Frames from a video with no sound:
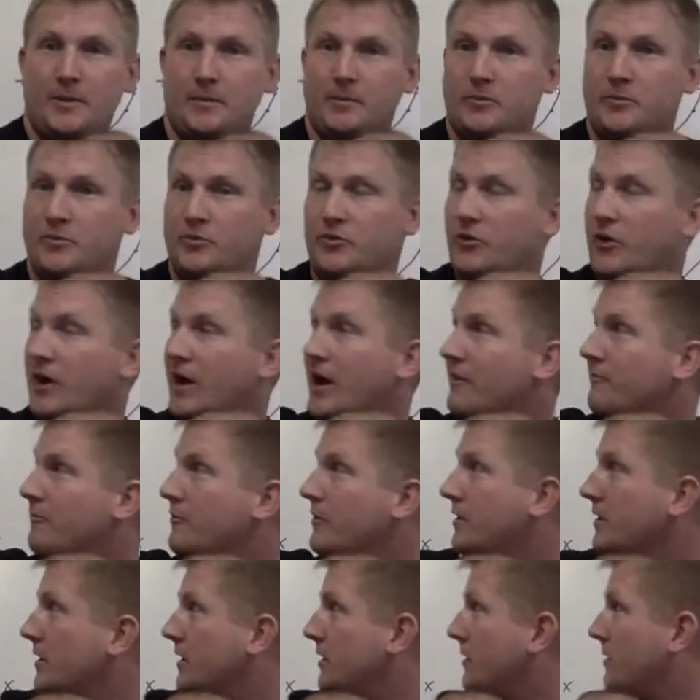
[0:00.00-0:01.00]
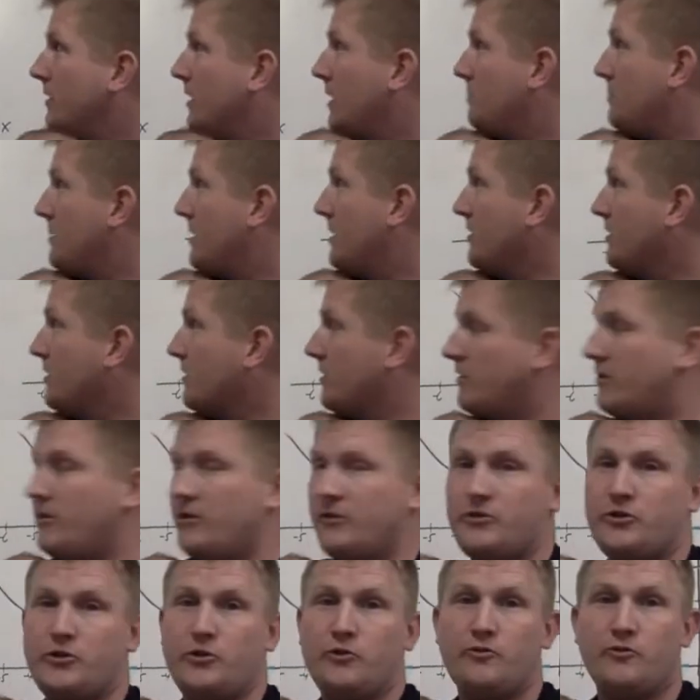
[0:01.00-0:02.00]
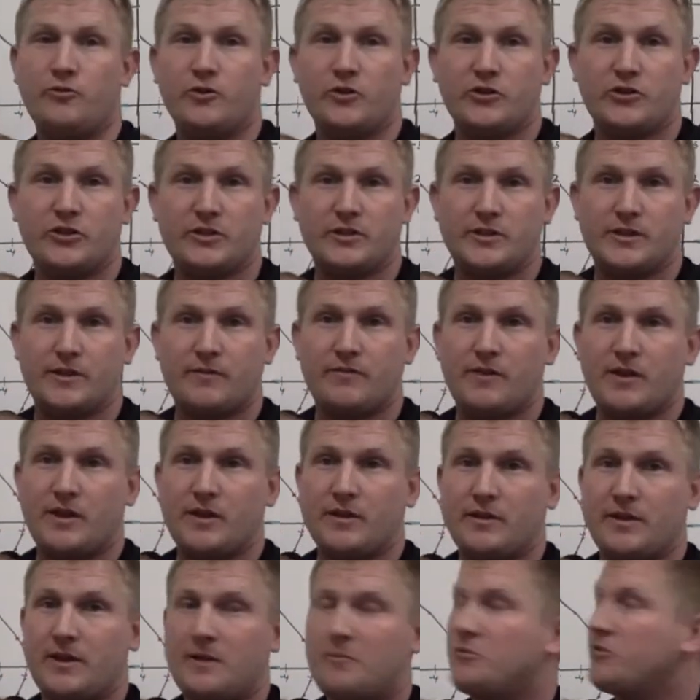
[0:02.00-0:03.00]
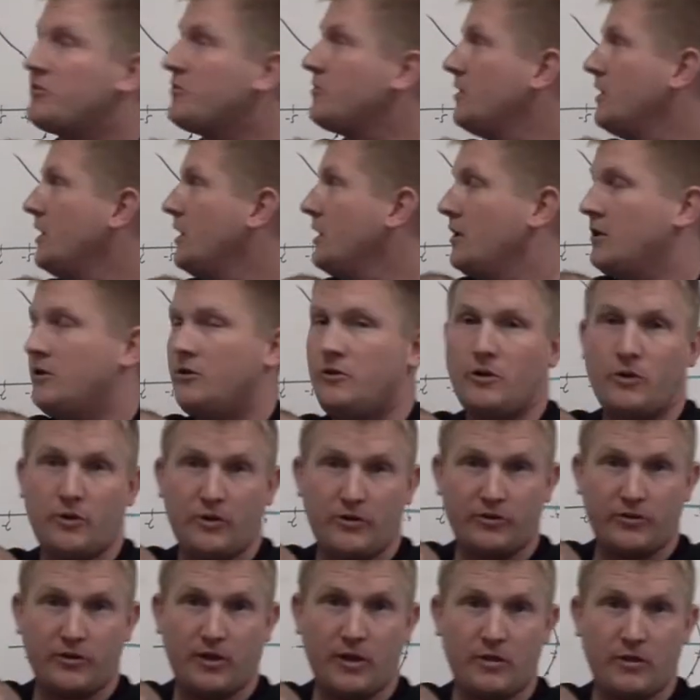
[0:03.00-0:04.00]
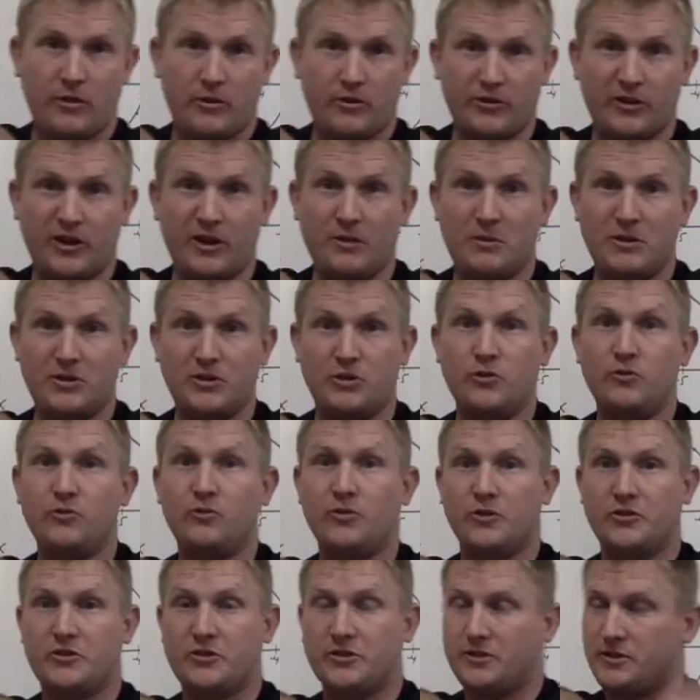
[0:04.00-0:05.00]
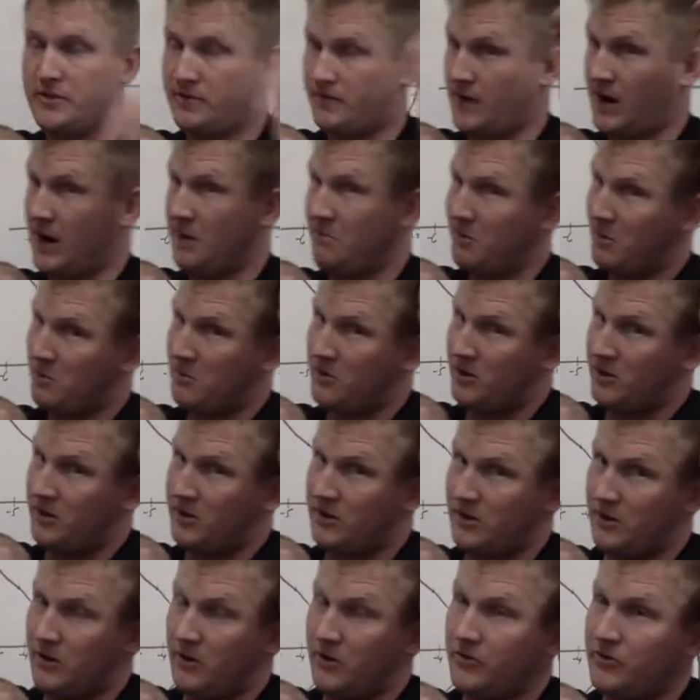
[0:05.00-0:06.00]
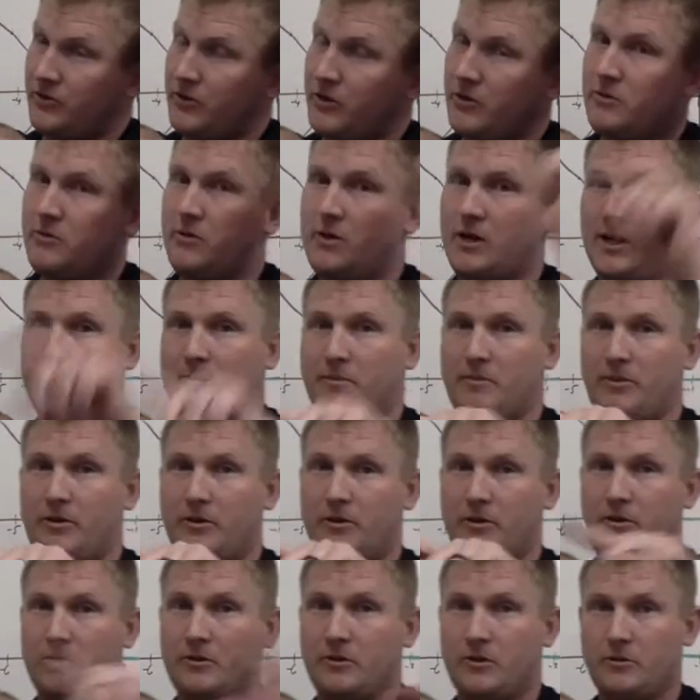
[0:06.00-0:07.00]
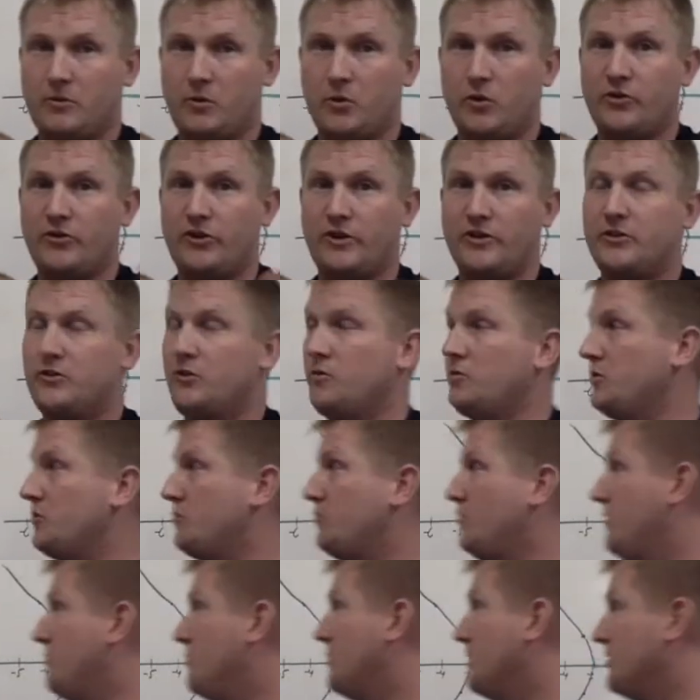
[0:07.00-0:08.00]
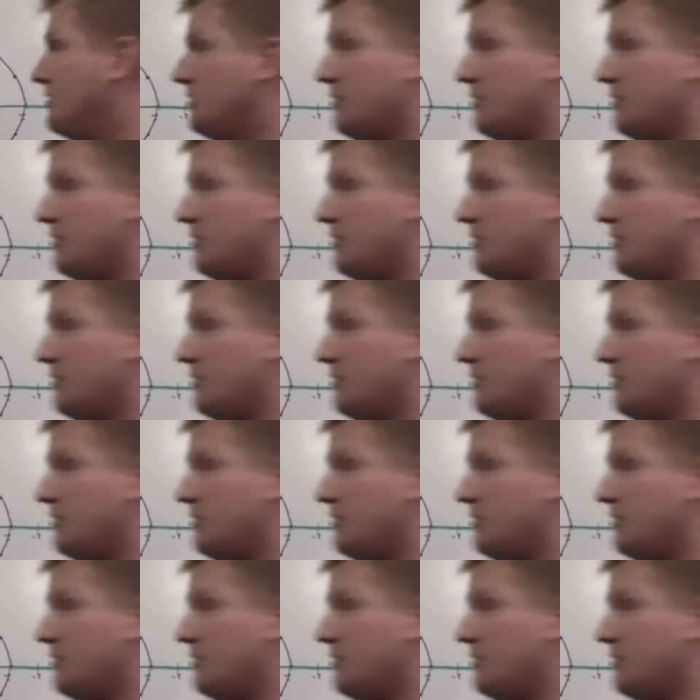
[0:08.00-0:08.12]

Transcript: So I have written up here the two versions of the ellipse. Notice that there's going to be two versions of a hyperbola also, the horizontal, which we've been